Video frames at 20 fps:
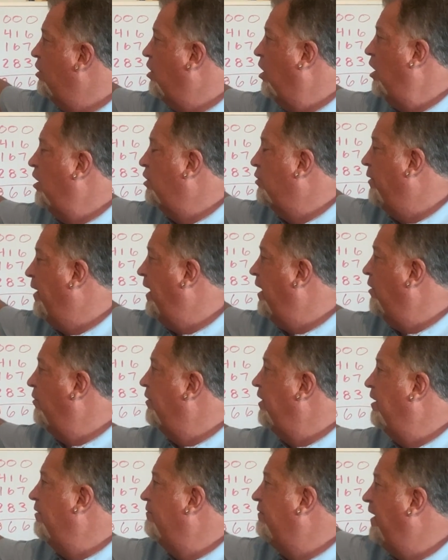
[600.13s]
call
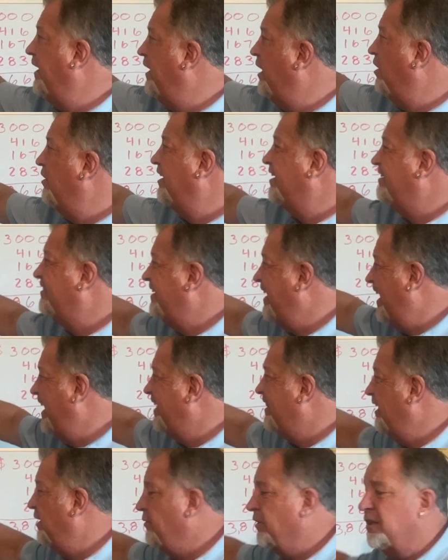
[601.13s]
around and find out
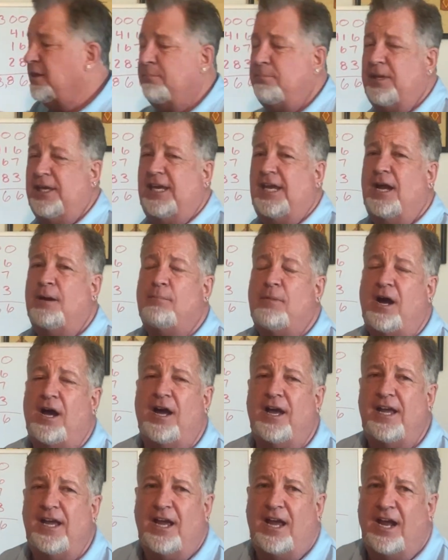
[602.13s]
exactly what the
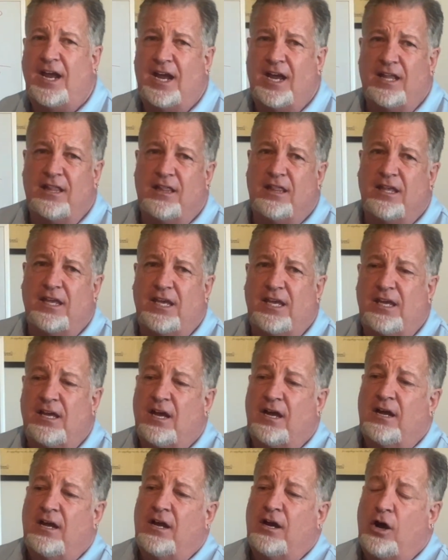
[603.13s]
PMI and the
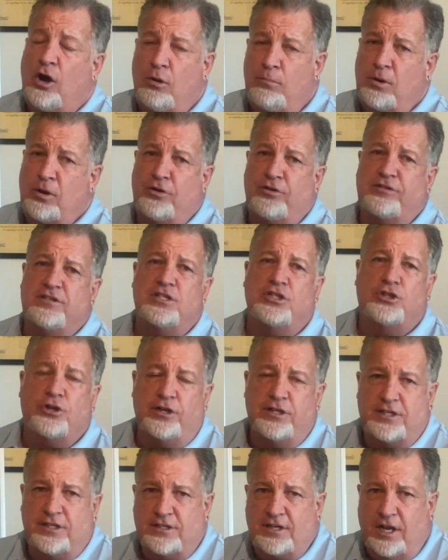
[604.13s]
homeowner's
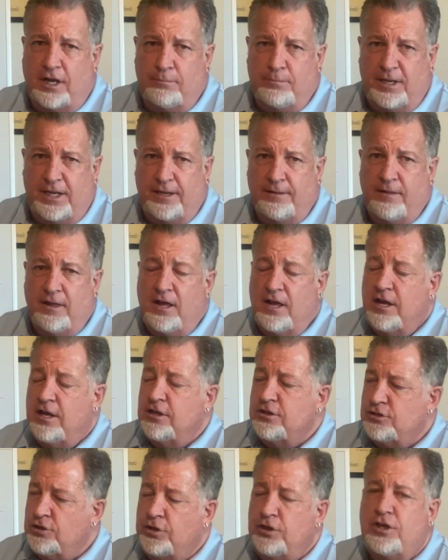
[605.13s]
insurance is going to be.
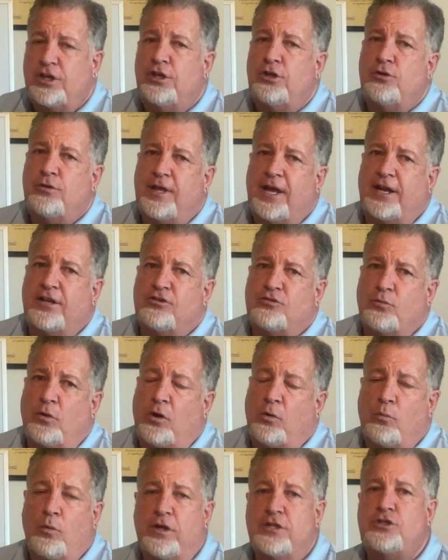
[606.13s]
So you can do that as
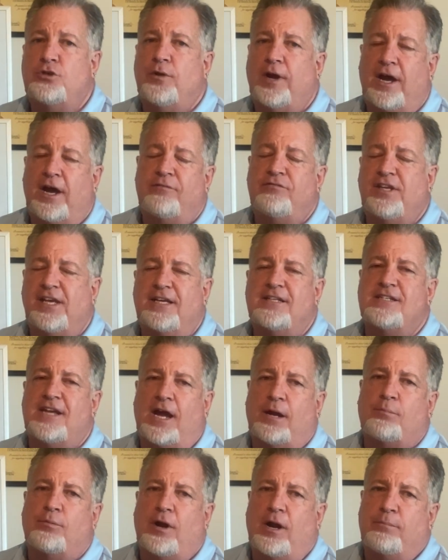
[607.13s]
well. Once you have the
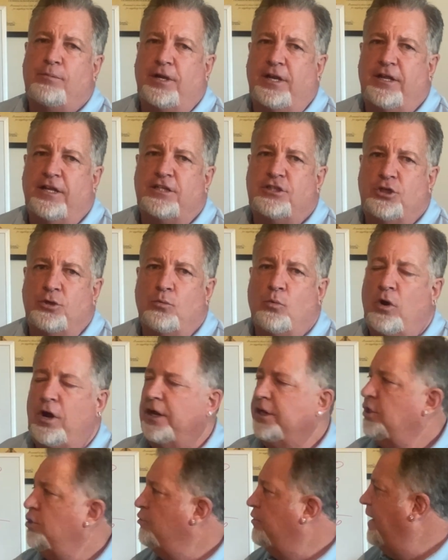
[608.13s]
exact property that you
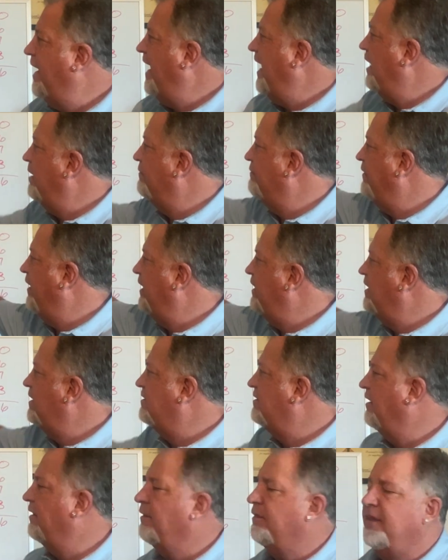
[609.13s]
want, you can find
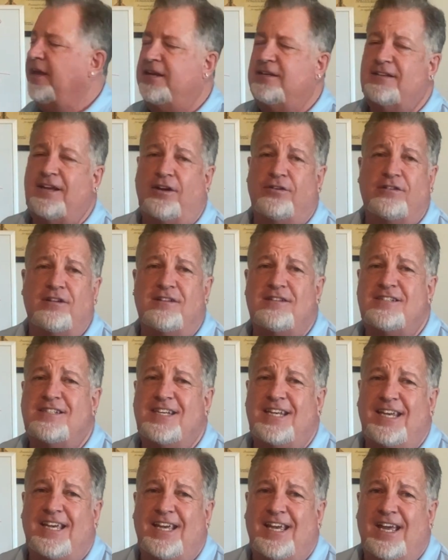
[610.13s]
these other things out to
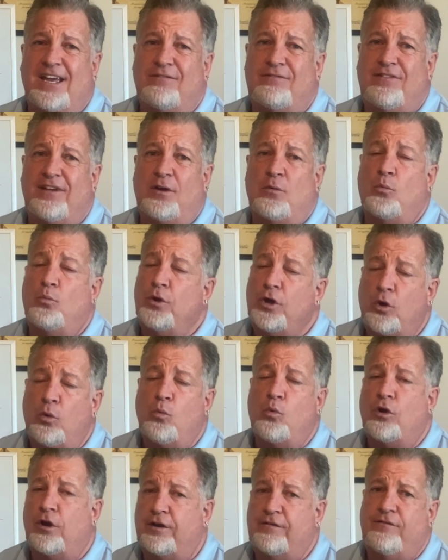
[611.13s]
see if it will
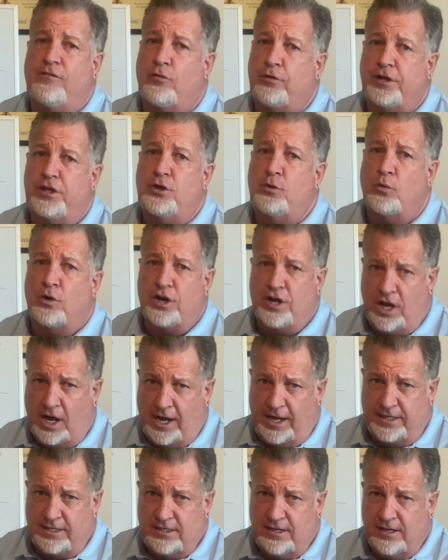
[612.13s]
work for you or not.